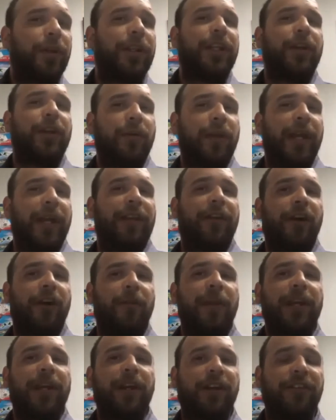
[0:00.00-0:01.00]
it really you don't like the
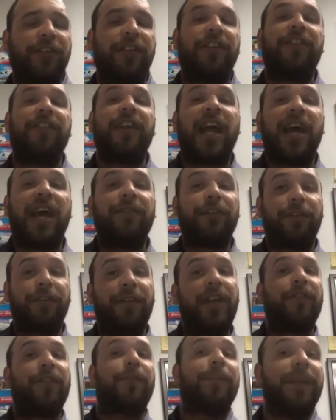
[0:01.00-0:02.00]
homemaker because it doesn't have your
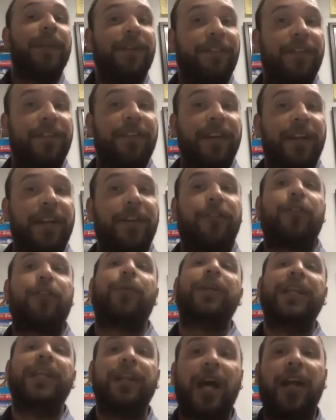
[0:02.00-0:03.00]
favorite pieces in it?
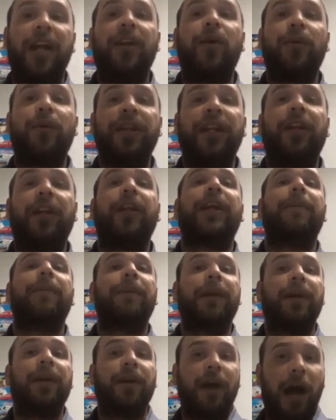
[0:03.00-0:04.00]
So I know we need to look
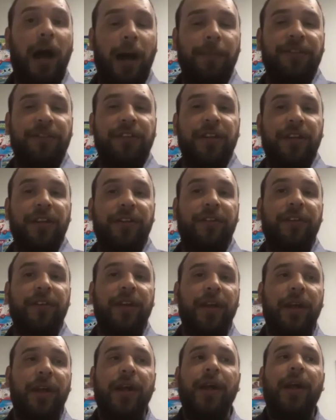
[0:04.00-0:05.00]
at bigger options.
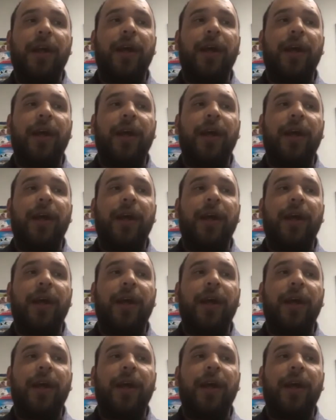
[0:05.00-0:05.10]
